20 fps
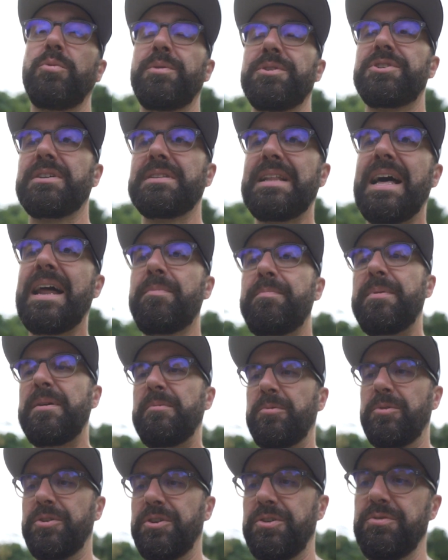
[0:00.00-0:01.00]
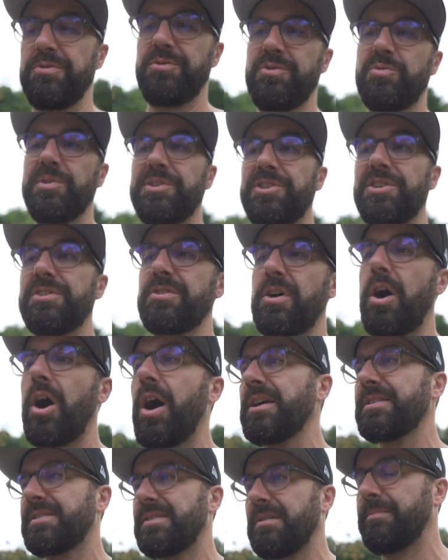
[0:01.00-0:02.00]
which a lot of people use, which is
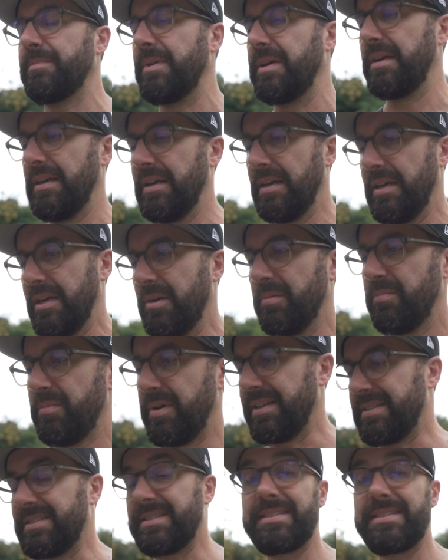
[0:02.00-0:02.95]
awesome, but it's